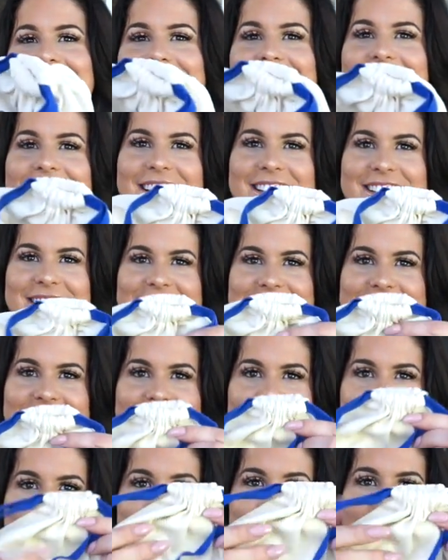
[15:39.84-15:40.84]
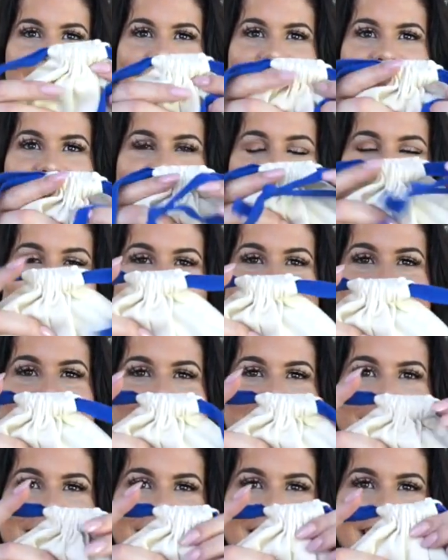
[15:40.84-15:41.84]
there's a dust bag.
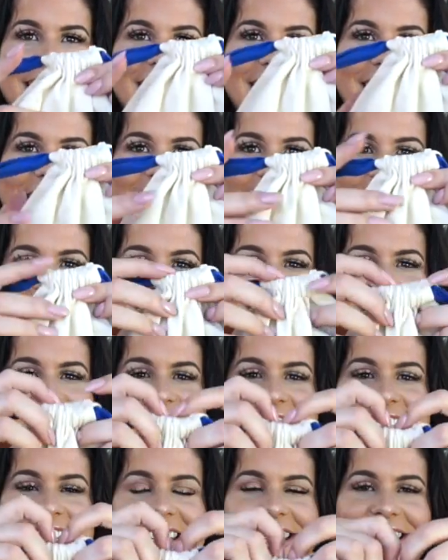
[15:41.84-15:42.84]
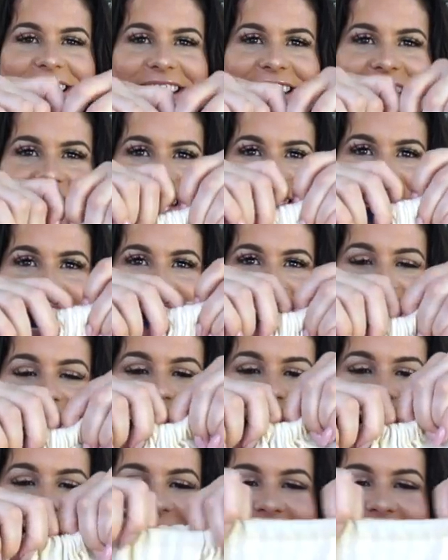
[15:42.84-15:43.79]
In here is an